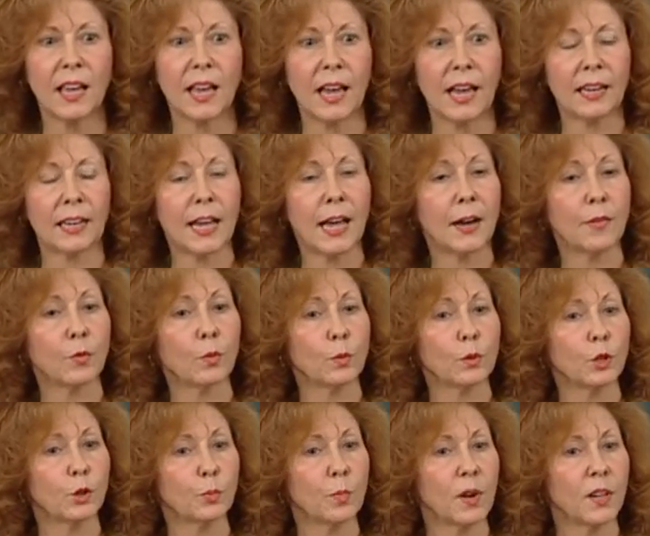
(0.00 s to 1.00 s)
and to have a
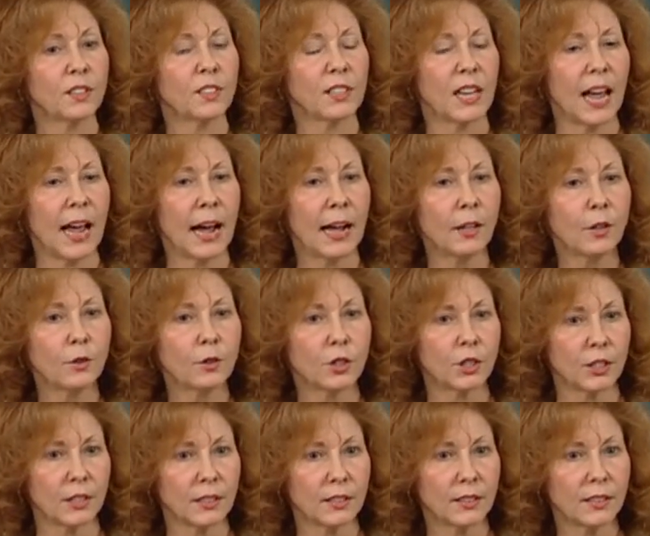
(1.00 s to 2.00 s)
response to
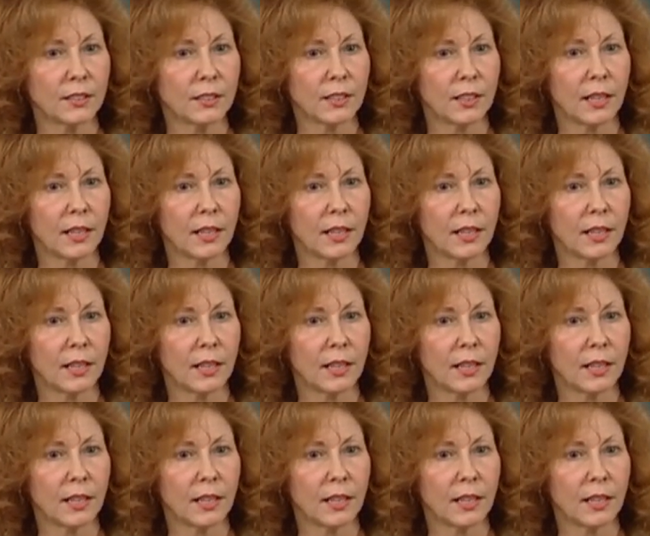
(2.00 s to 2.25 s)
allergens.